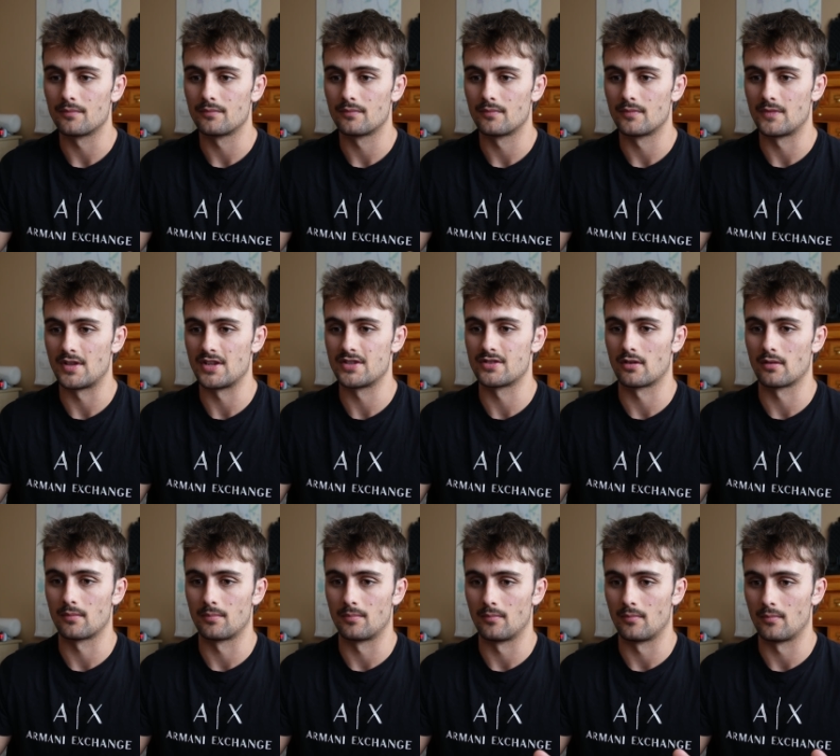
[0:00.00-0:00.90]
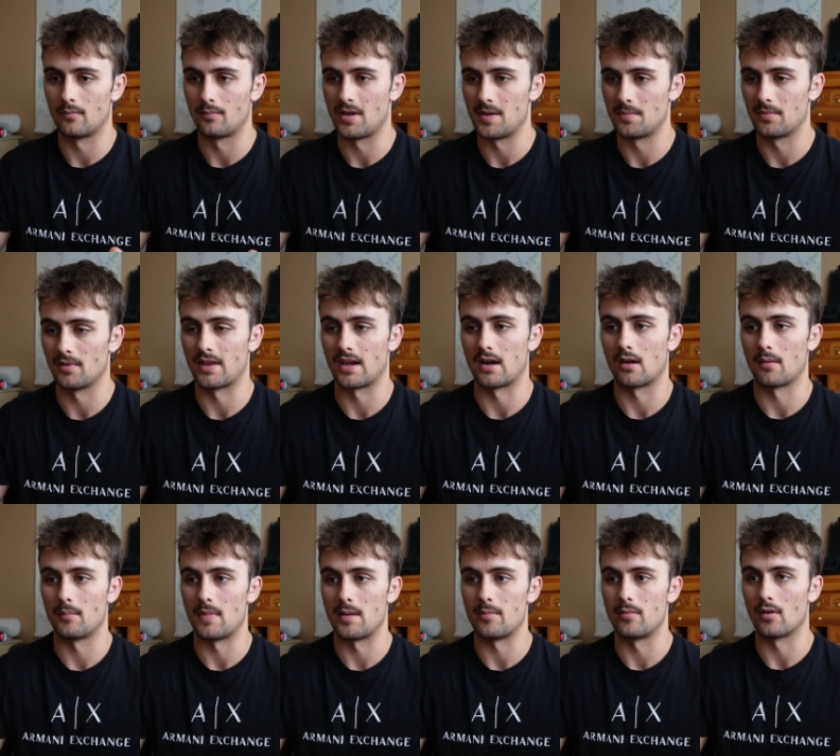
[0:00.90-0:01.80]
These are people
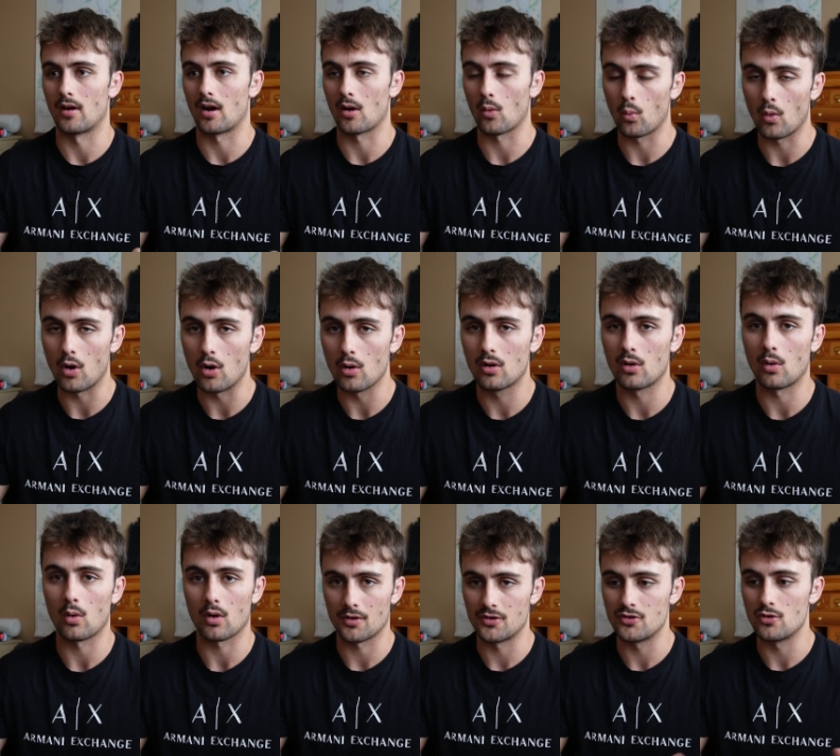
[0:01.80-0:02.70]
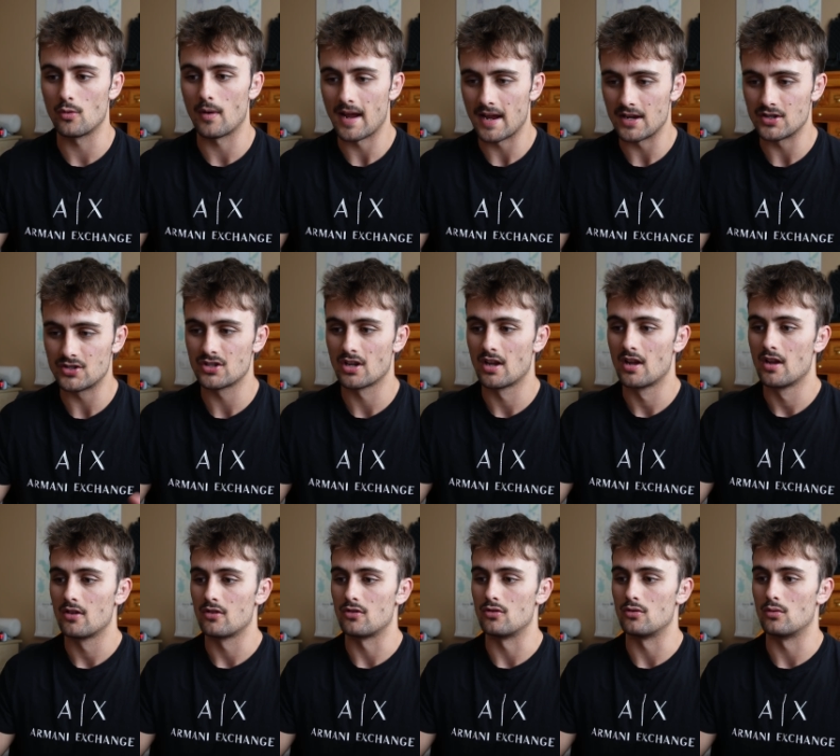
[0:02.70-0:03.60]
that maybe are woke or new age,
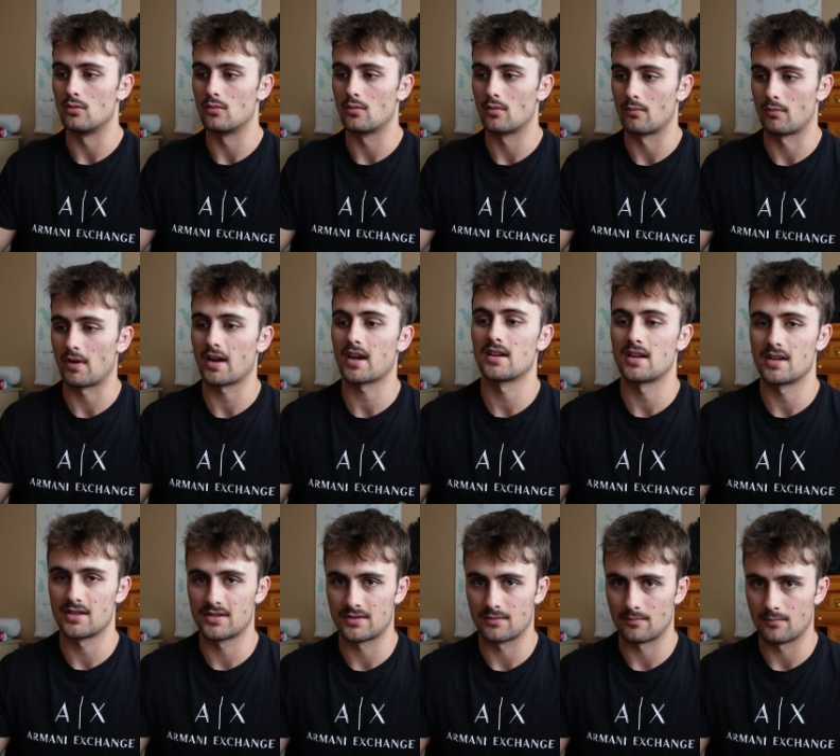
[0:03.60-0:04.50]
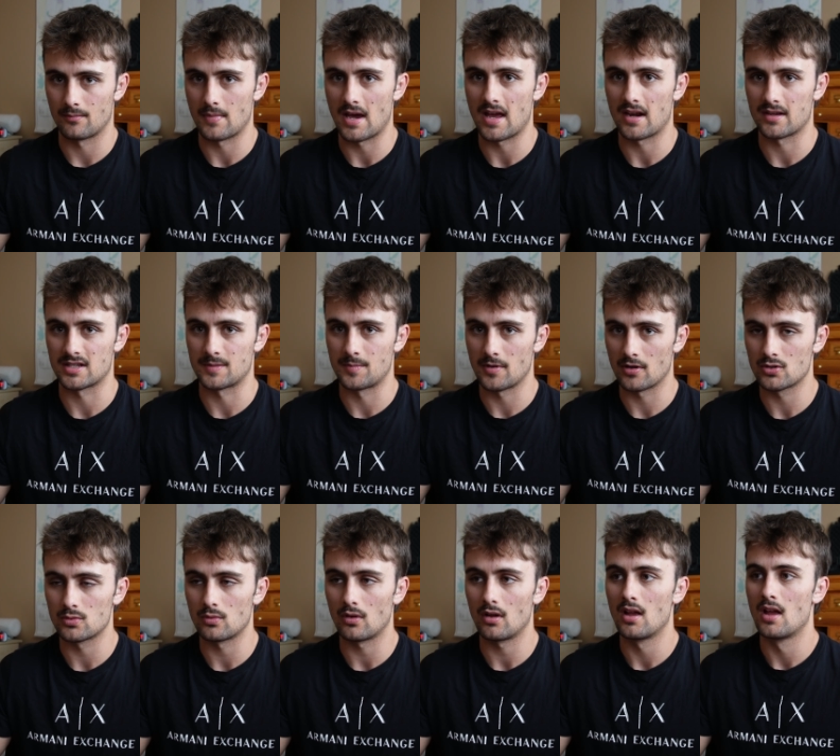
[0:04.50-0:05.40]
who recognize man as
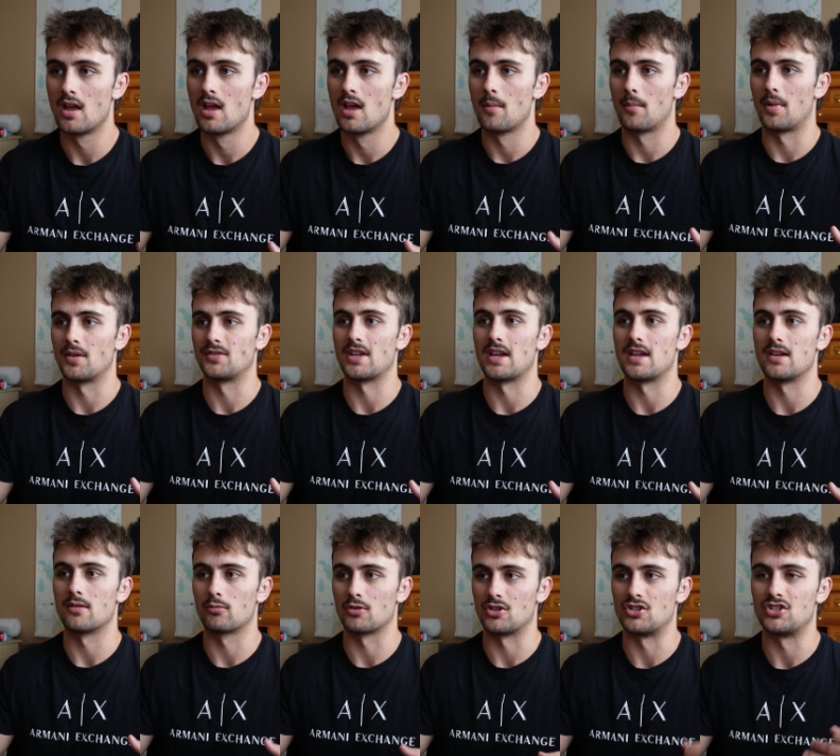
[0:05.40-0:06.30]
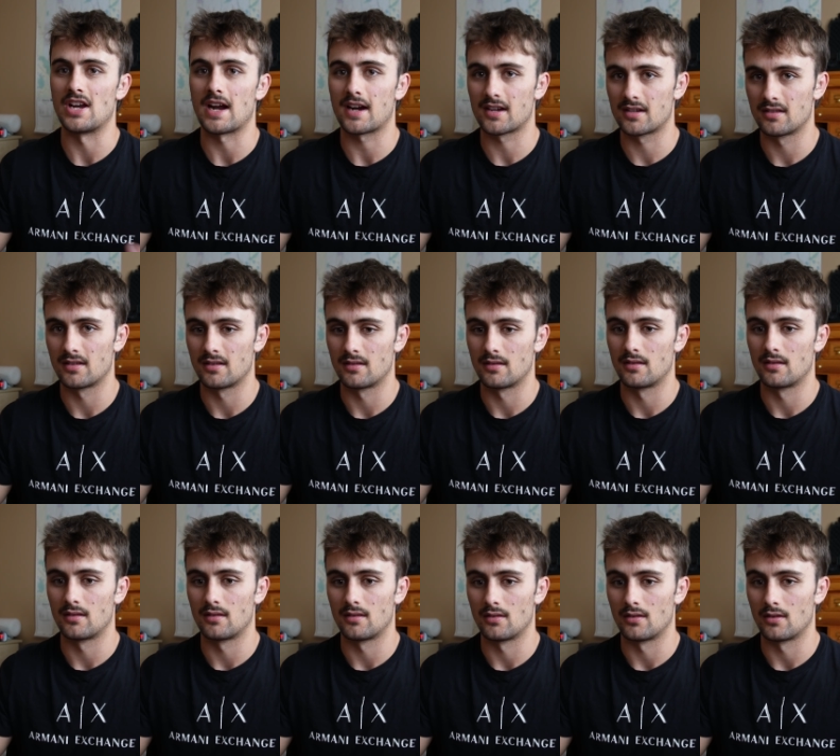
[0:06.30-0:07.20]
spiritual, but they reject
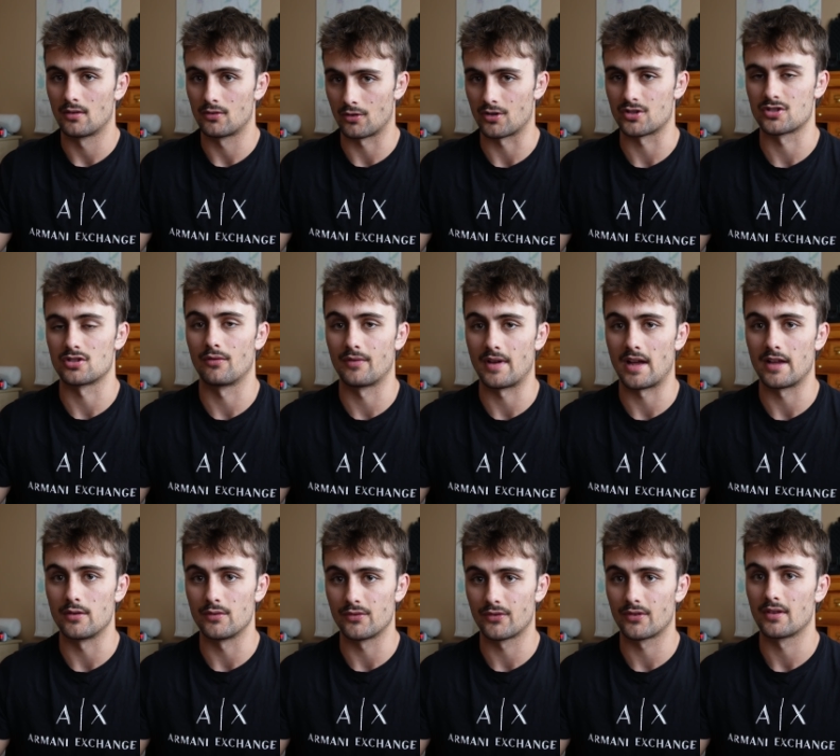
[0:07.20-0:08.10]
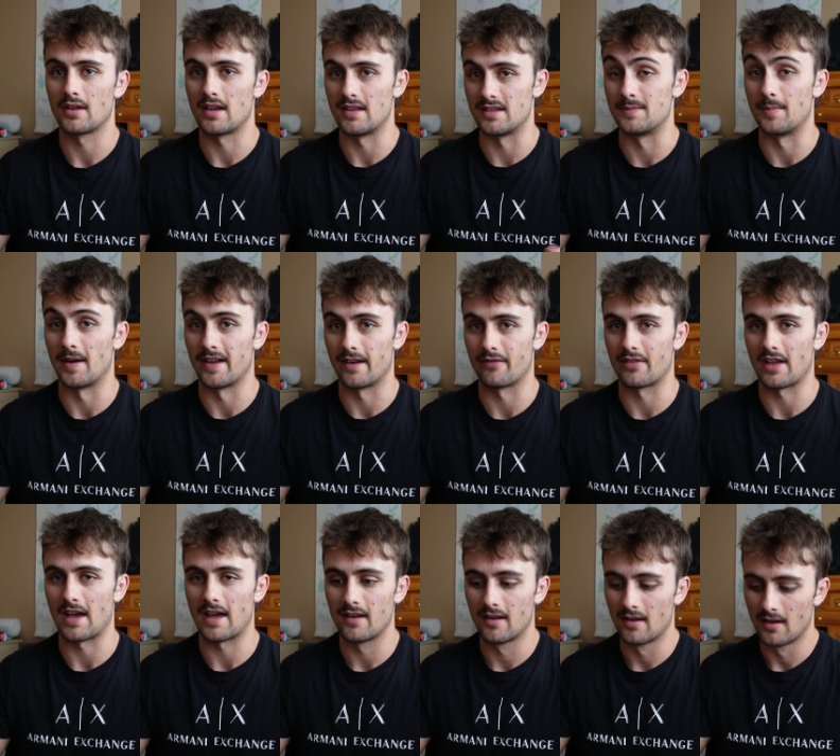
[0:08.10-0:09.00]
traditional values in spite of
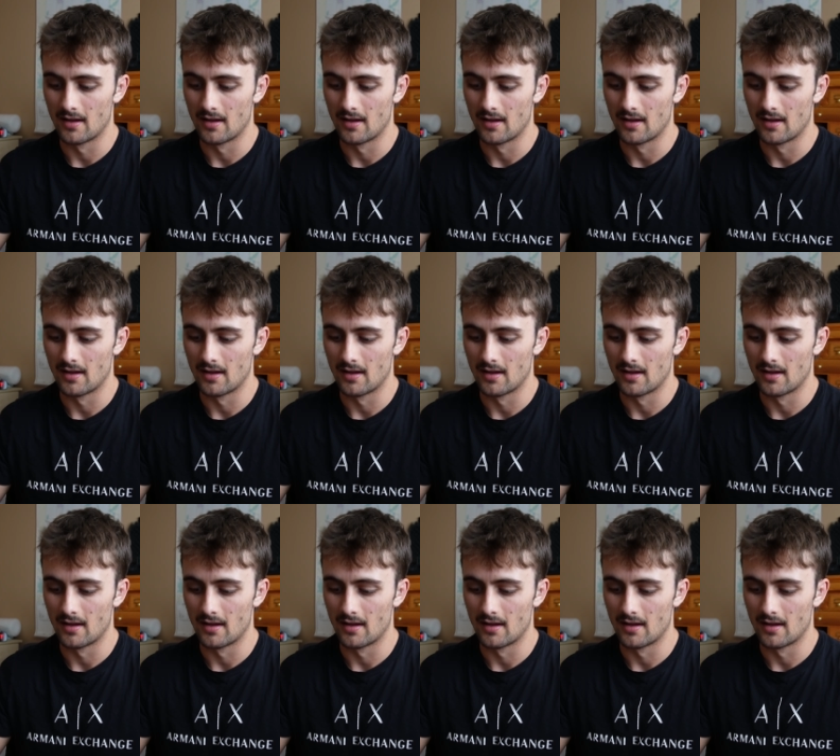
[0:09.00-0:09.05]
that.